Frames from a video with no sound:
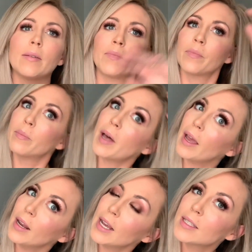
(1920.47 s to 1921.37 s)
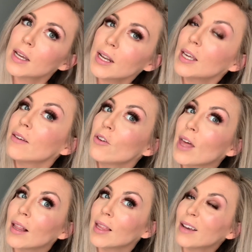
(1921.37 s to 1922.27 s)
but it's gonna give you that
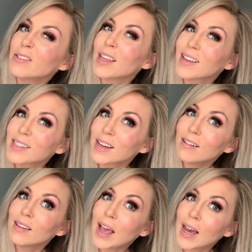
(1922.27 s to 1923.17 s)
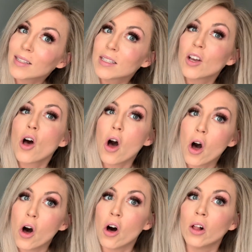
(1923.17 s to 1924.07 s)
lift that's gonna last
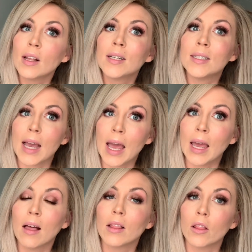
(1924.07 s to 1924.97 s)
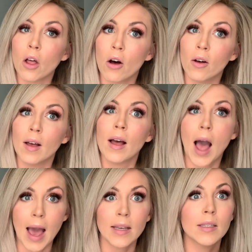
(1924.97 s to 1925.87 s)
all day long,
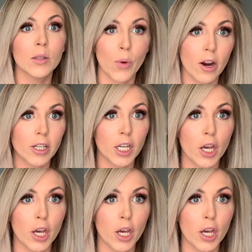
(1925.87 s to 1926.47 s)
I swear to you.